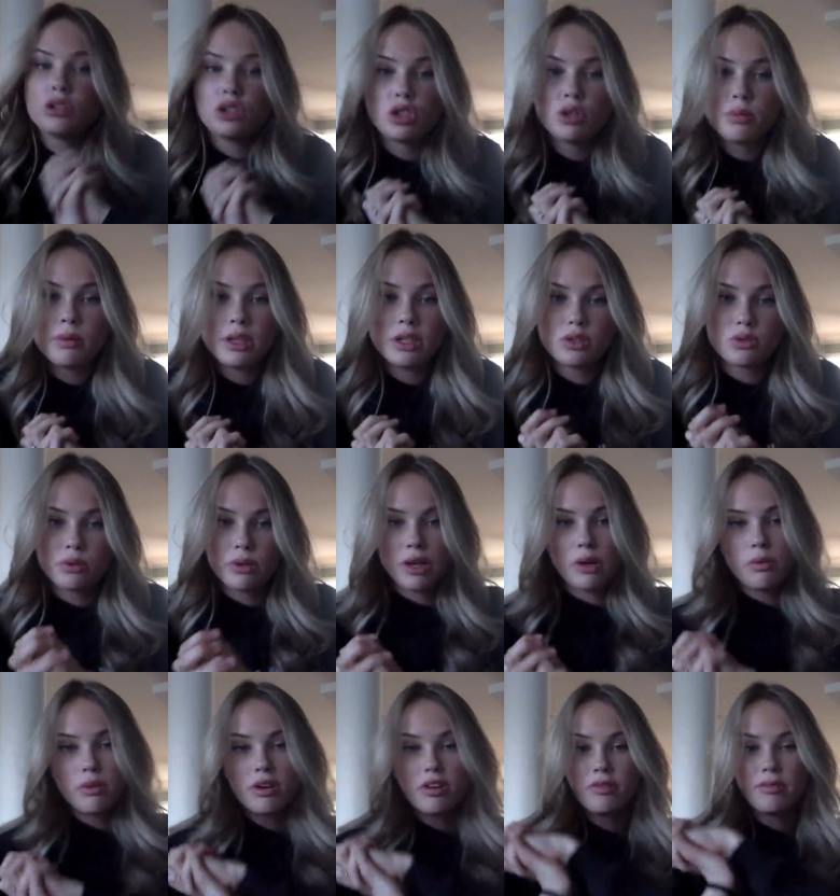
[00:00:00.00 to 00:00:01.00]
YouTube is
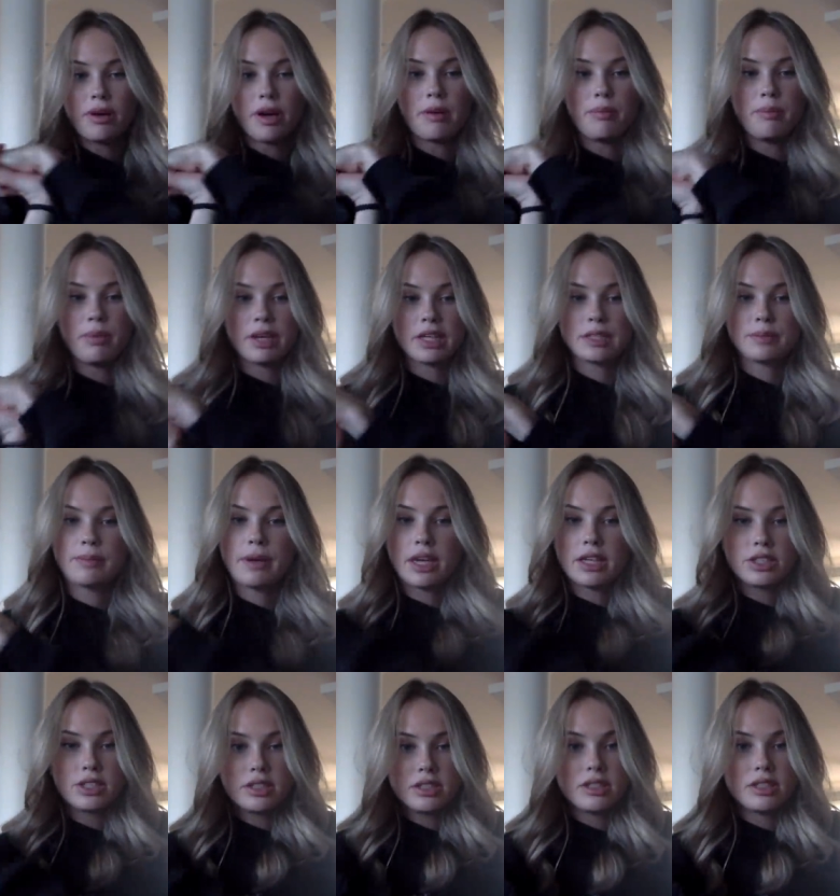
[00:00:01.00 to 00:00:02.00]
really one of my biggest
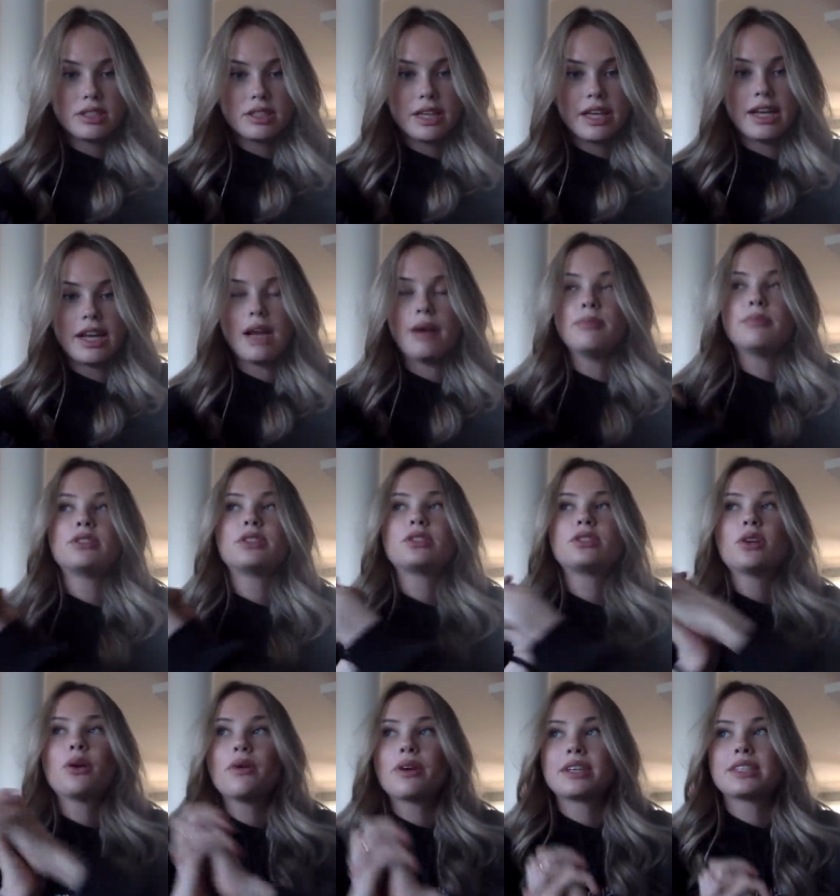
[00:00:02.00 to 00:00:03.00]
passions, and I'm
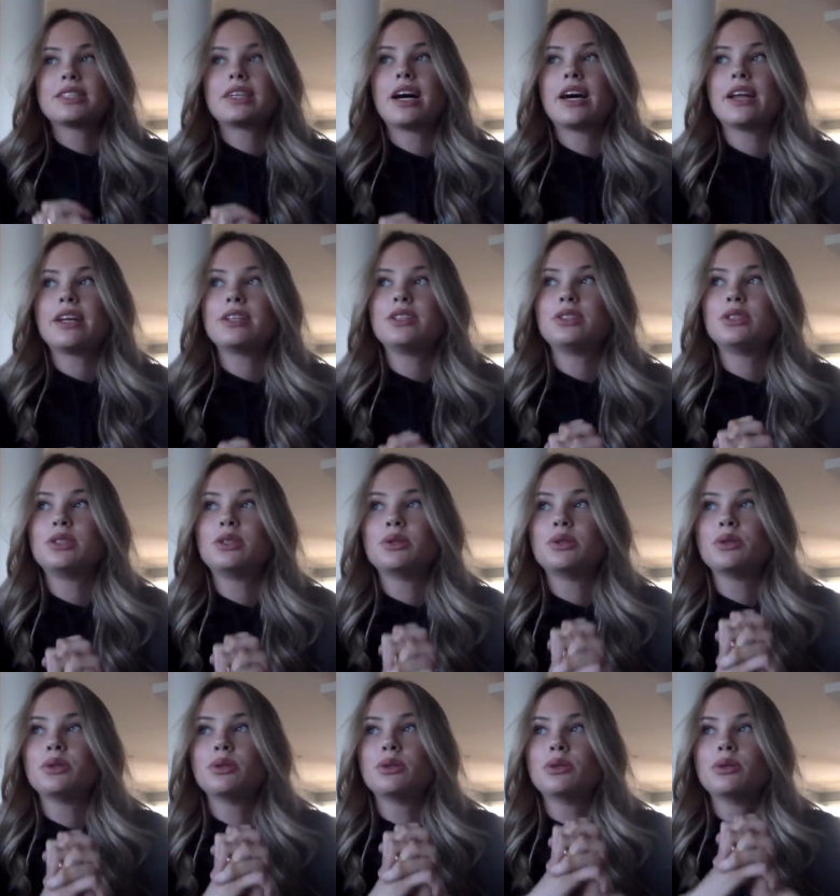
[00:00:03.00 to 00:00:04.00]
so excited
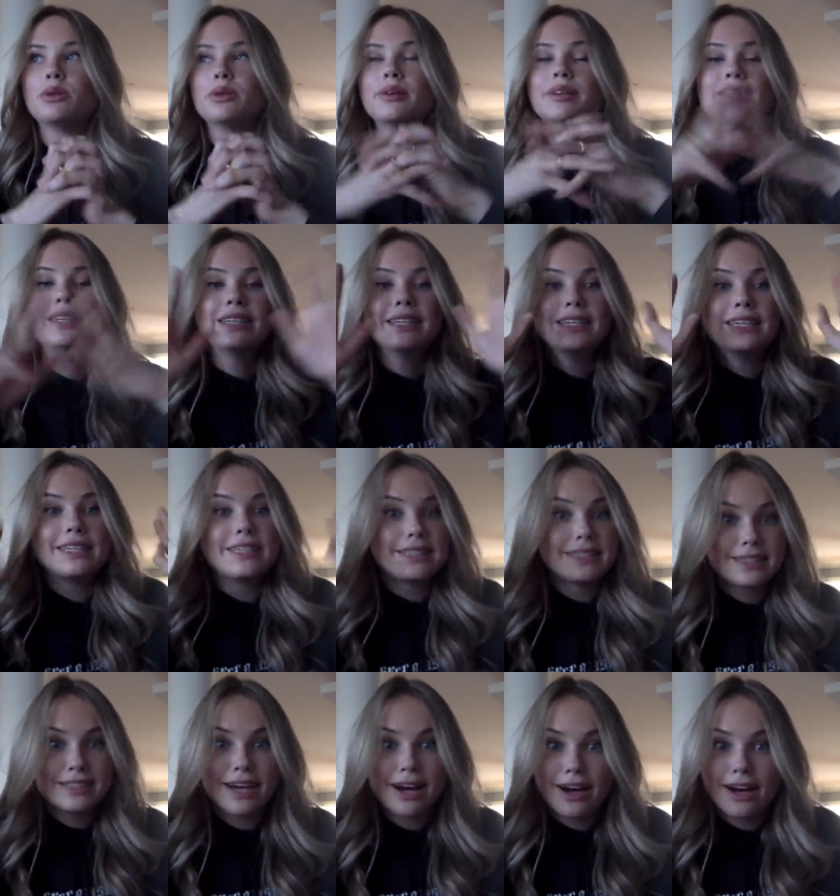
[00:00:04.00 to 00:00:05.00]
to
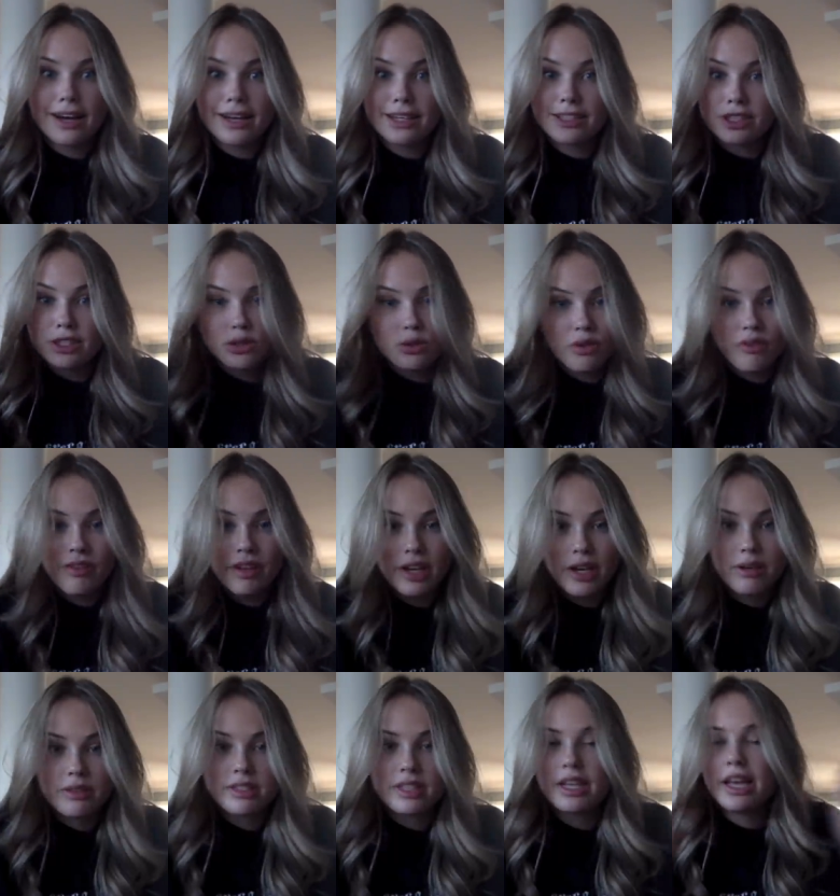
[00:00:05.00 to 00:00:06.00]
start doing
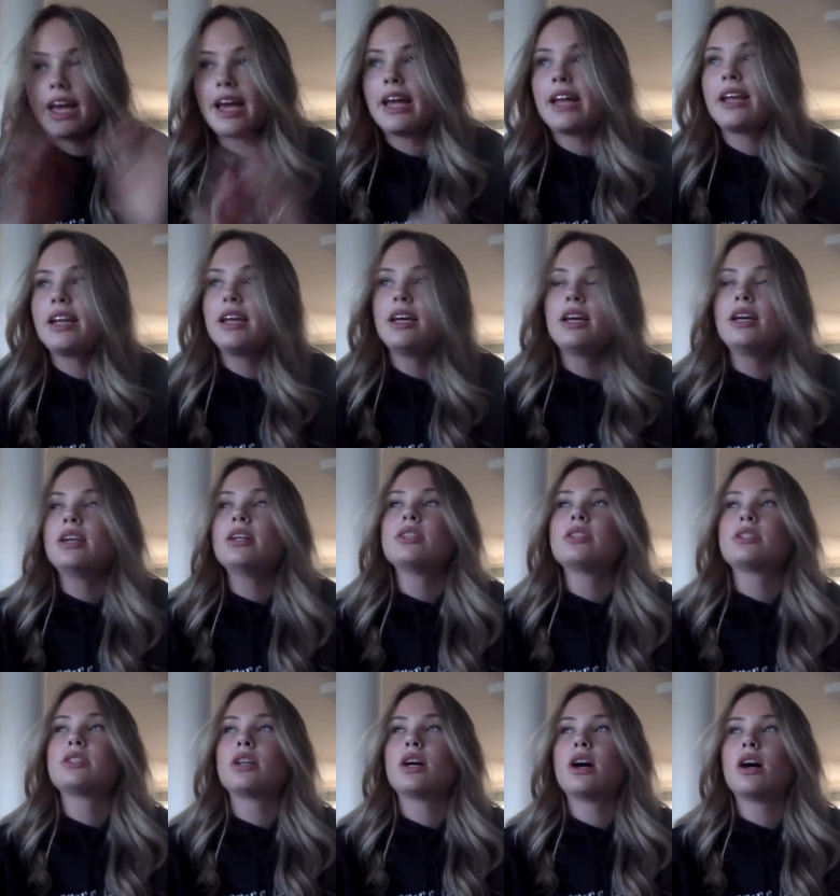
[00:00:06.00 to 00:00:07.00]
videos again.
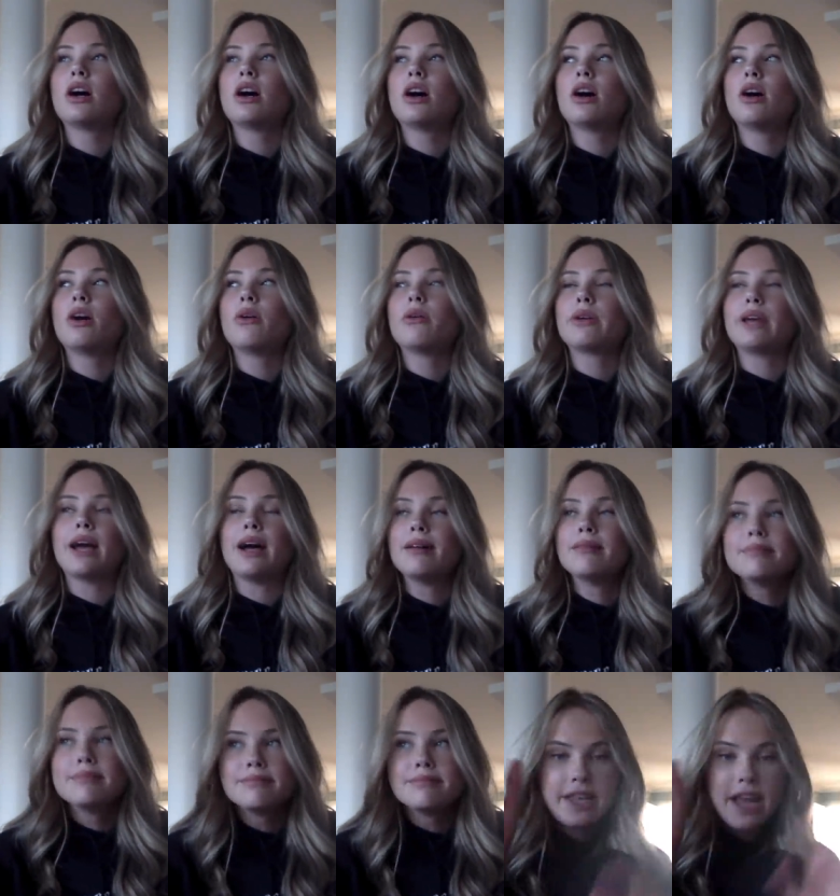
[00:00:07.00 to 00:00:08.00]
So, yeah.
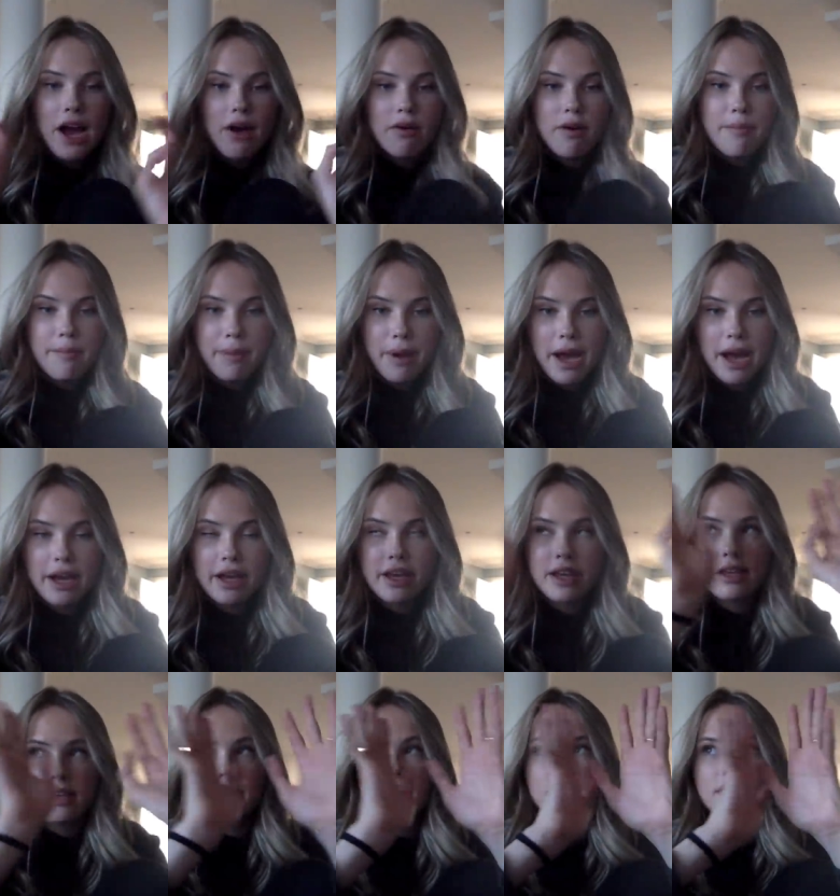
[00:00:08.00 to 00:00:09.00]
Now I'm back.
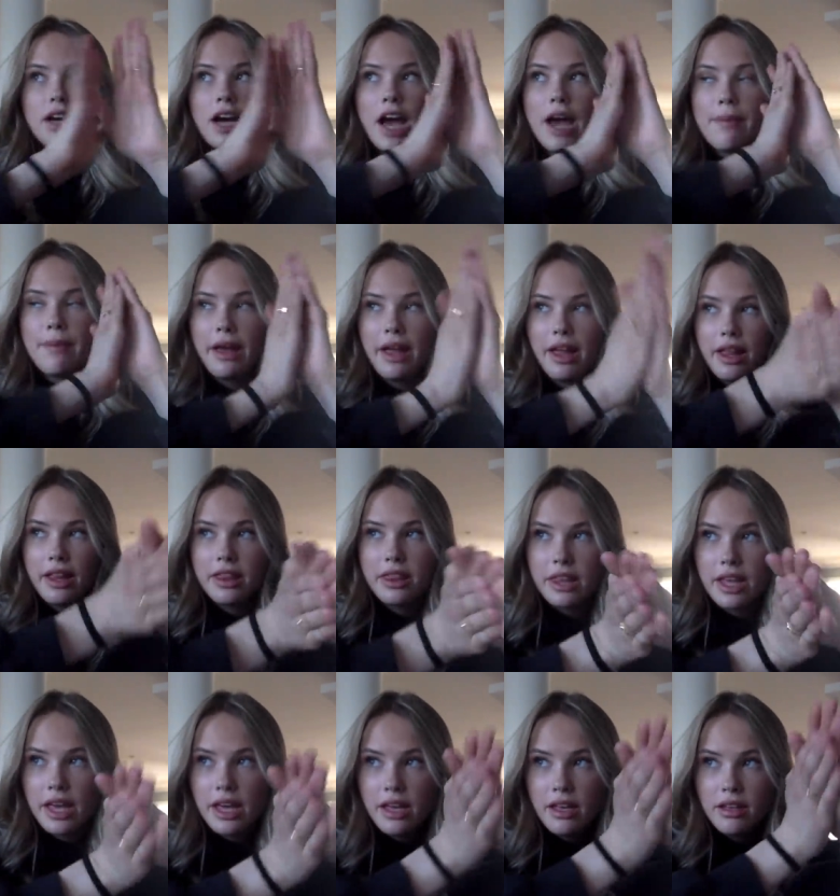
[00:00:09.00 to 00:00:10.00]
I'm
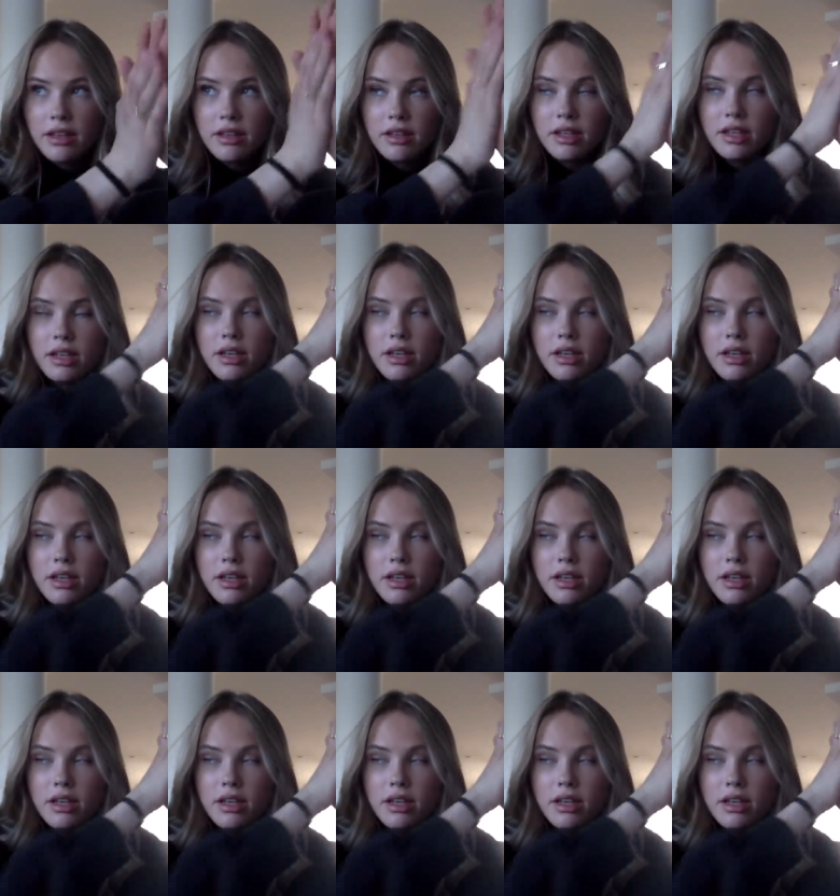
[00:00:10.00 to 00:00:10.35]
healthy.